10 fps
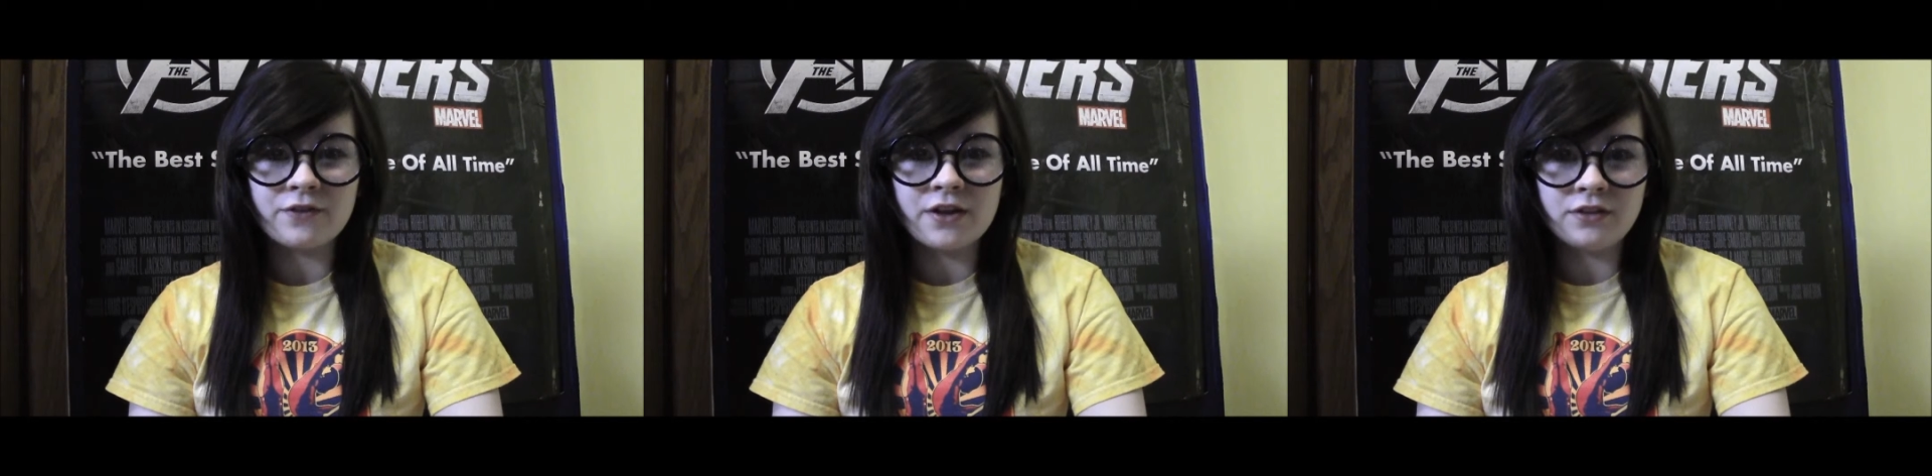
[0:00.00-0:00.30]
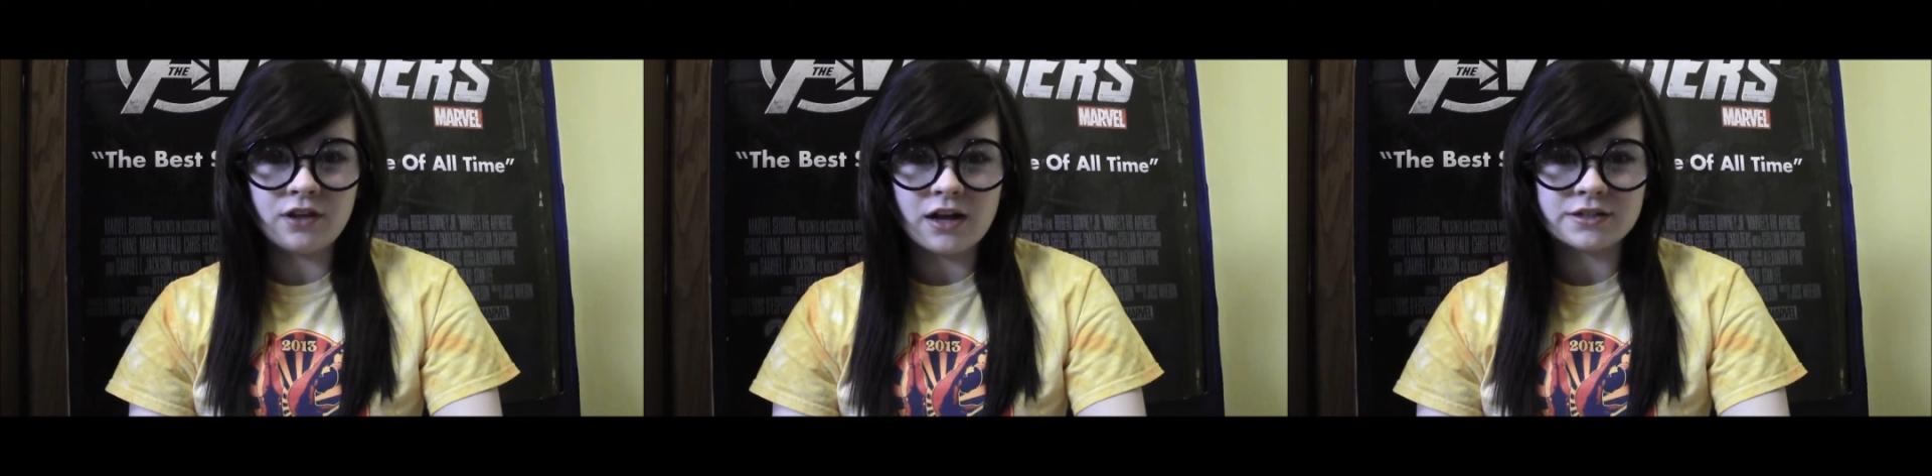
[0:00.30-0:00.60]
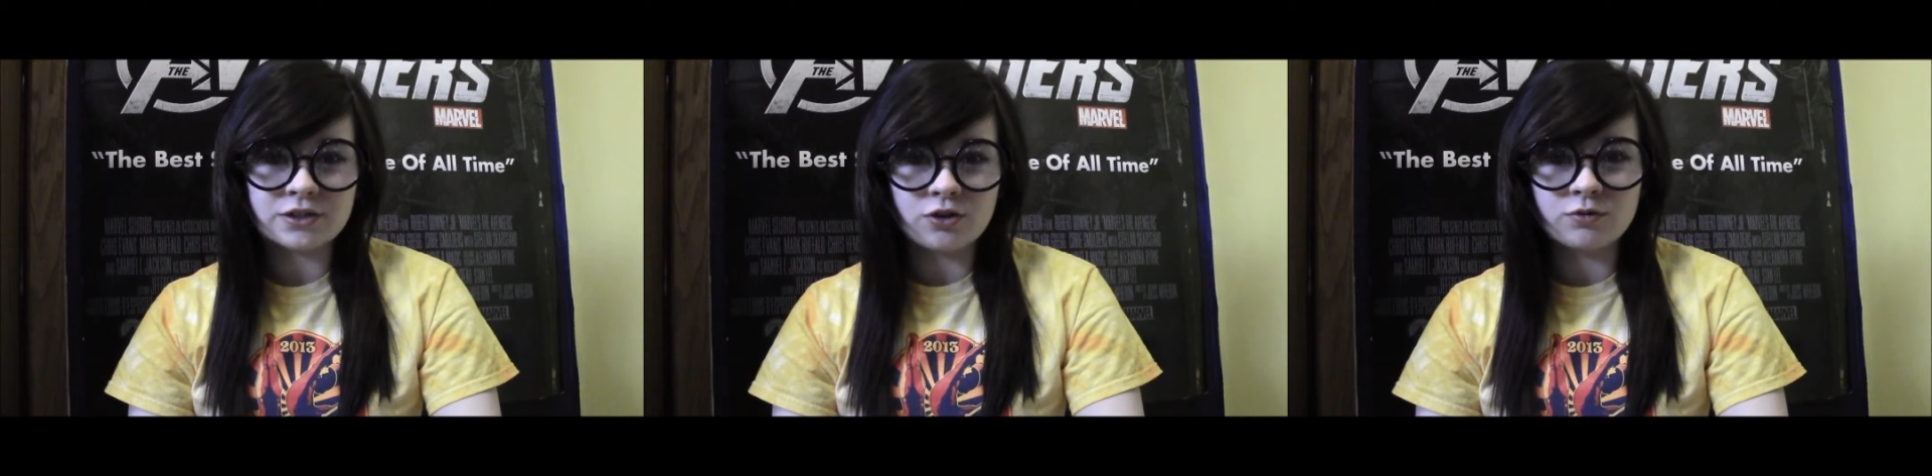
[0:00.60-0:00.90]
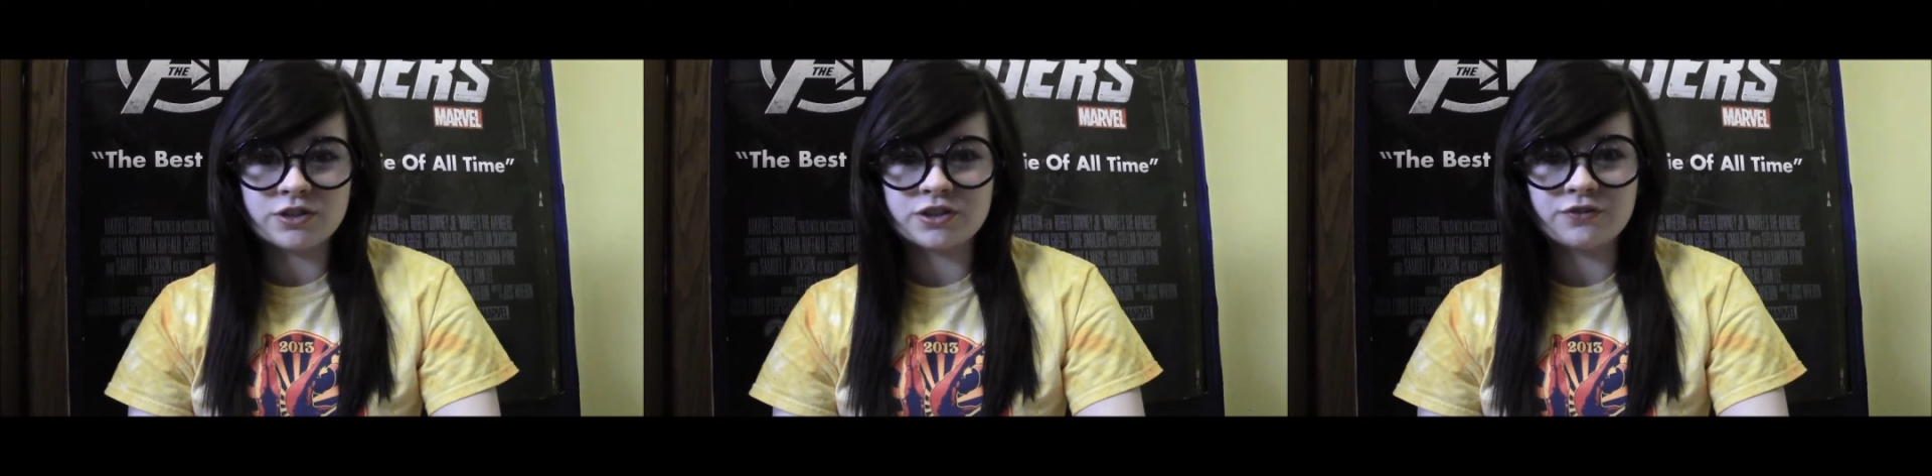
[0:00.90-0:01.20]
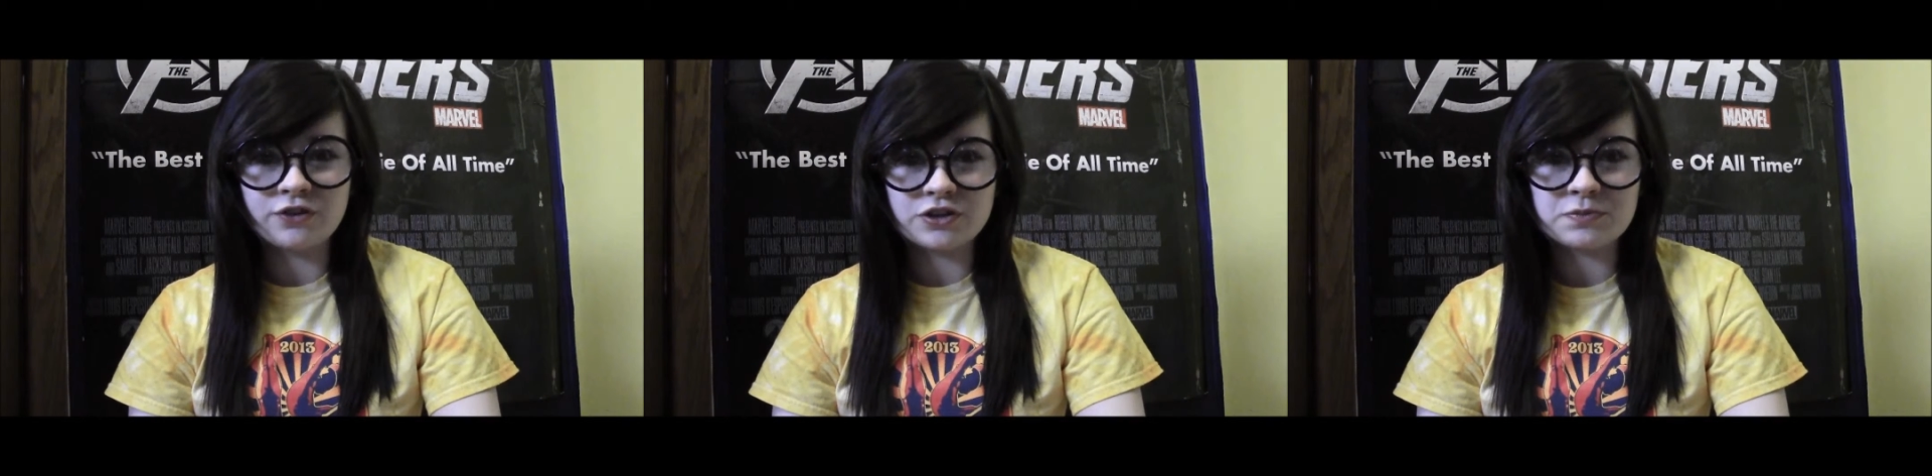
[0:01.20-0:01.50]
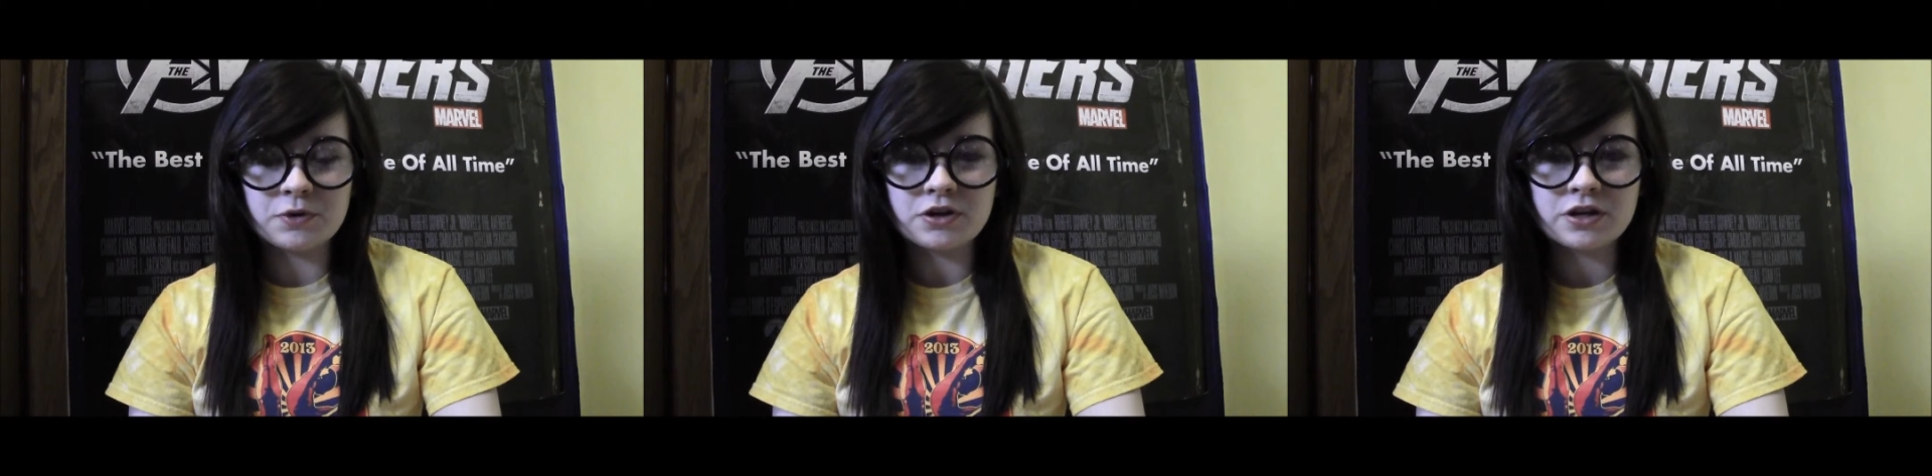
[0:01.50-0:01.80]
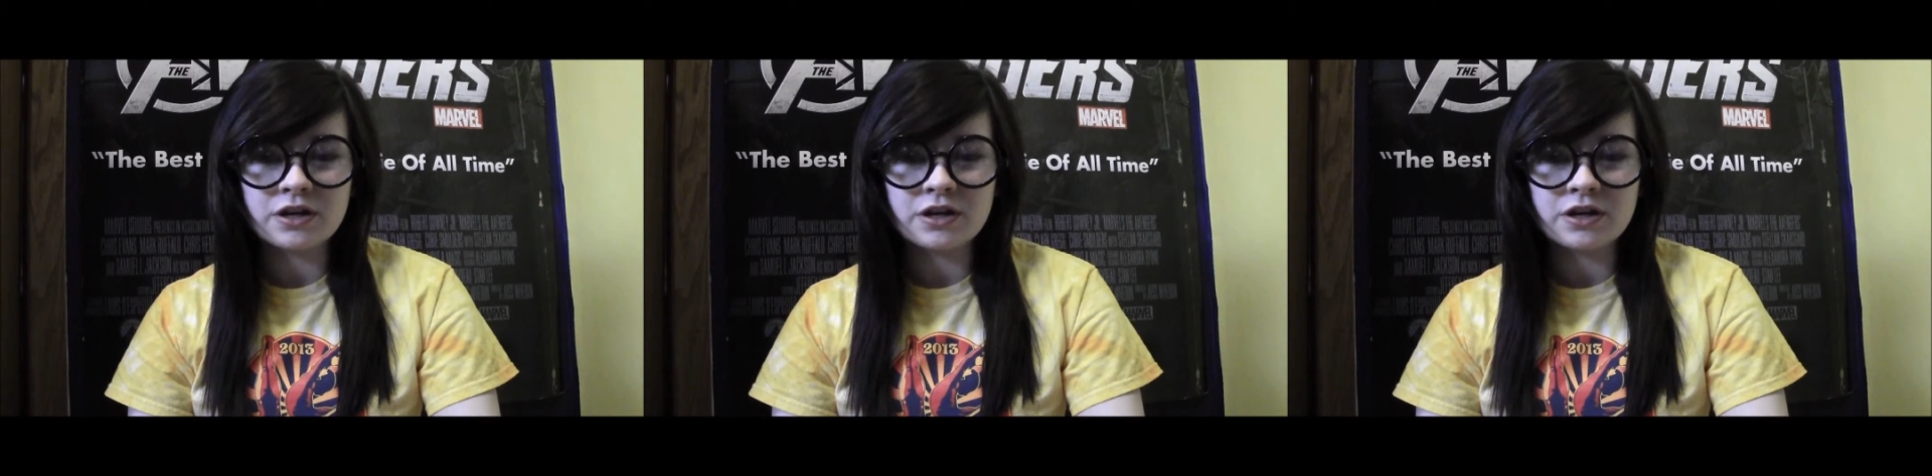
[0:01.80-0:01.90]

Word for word: read The Lost Soul, which is the first book,